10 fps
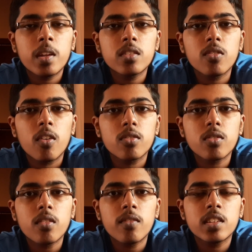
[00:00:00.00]
pins
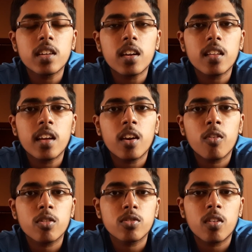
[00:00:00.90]
also which are there
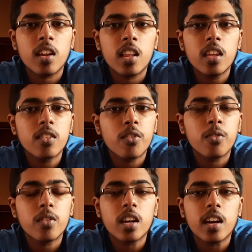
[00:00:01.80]
horizontally, so
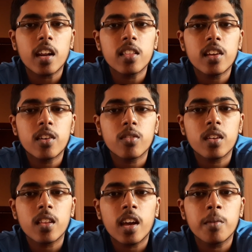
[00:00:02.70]
you can connect there to
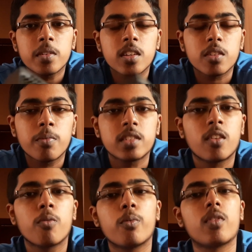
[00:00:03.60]
get the IBus
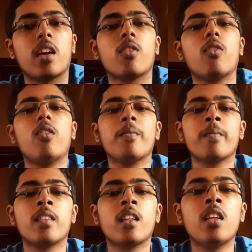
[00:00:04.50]
SBus output and all.
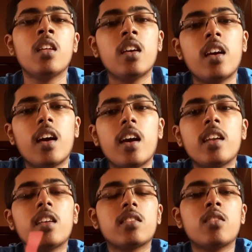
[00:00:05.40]

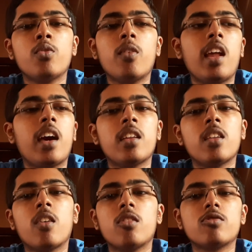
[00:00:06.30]
And it is a dual
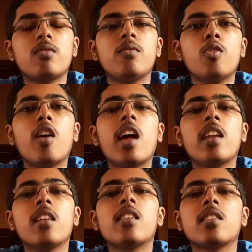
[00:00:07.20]
antenna also, dual
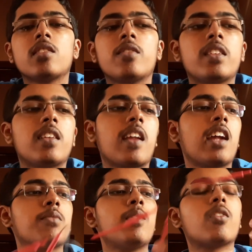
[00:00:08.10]
antenna receiver. The
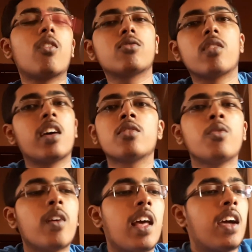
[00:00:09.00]
transmitter also has
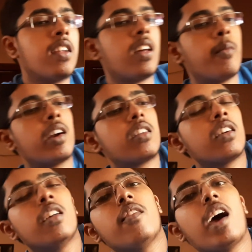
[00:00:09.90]
dual antenna, but
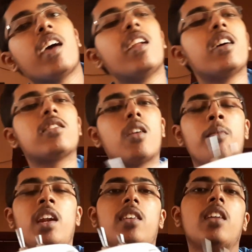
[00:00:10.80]
the antennas are
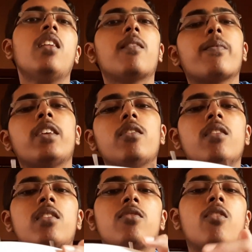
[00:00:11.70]
built in,
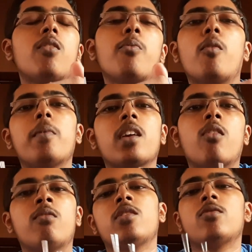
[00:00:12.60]
it's not popping
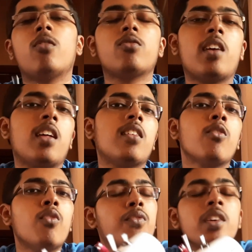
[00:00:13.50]
out, which is also
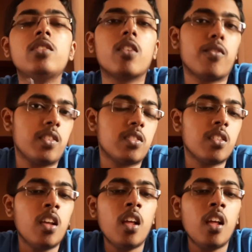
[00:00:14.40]
another good feature of this